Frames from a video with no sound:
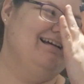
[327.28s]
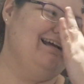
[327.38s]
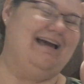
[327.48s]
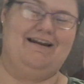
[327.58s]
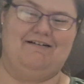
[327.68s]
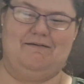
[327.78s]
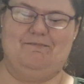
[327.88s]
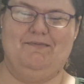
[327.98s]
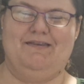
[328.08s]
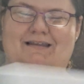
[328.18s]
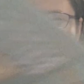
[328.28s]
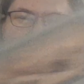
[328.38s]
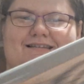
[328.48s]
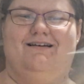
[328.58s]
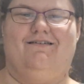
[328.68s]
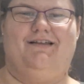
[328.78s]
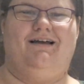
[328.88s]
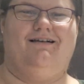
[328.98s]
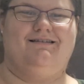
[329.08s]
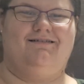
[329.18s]
Anyway, so they
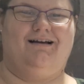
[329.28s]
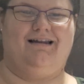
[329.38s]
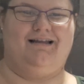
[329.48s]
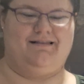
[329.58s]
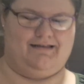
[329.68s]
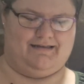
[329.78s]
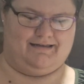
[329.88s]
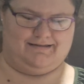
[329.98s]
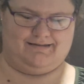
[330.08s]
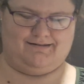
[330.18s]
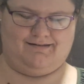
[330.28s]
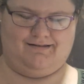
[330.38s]
also got in these